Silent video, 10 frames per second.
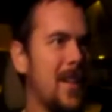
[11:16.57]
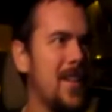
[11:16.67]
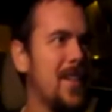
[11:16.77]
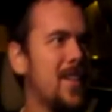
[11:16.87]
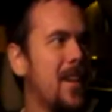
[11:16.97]

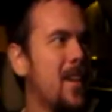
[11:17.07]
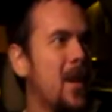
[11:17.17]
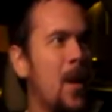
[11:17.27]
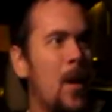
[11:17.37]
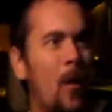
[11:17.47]
because like
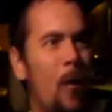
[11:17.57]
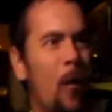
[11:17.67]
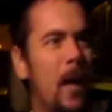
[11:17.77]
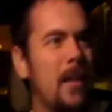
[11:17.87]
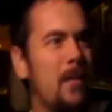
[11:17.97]

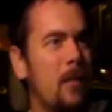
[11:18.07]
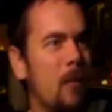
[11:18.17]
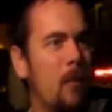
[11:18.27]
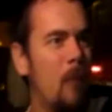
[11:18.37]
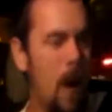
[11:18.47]

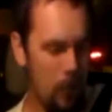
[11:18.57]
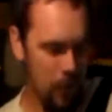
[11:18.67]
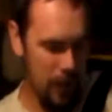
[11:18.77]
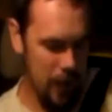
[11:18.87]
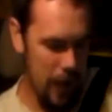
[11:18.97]
why
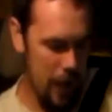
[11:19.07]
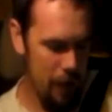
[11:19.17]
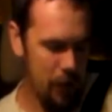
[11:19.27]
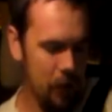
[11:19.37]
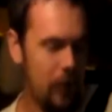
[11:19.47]
would they
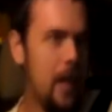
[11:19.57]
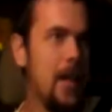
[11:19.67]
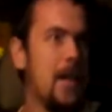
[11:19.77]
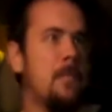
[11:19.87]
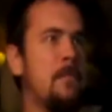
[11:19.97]
ever
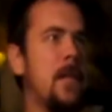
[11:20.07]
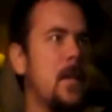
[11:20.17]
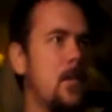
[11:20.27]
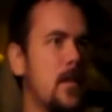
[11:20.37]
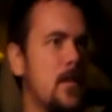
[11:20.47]
like
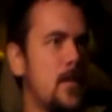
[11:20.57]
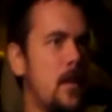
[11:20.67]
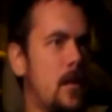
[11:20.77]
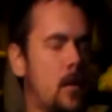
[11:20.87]
compete with each other,